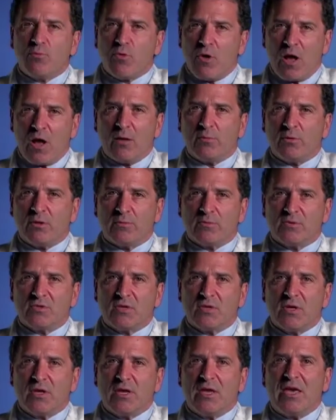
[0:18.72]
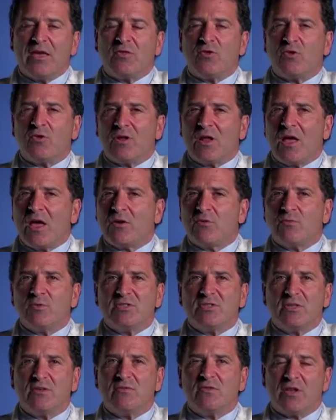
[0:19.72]
problems and they're not
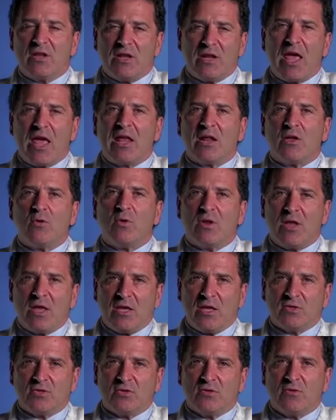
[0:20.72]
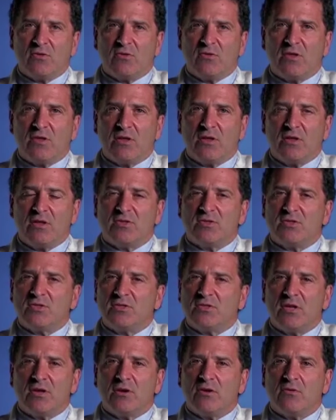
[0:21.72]
receiving an adequate answer, then it's
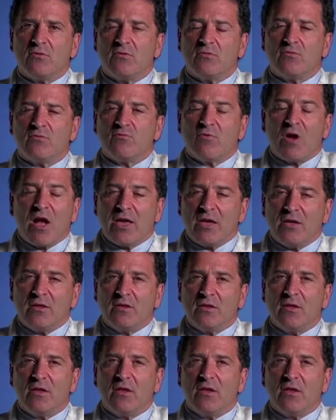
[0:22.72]
their right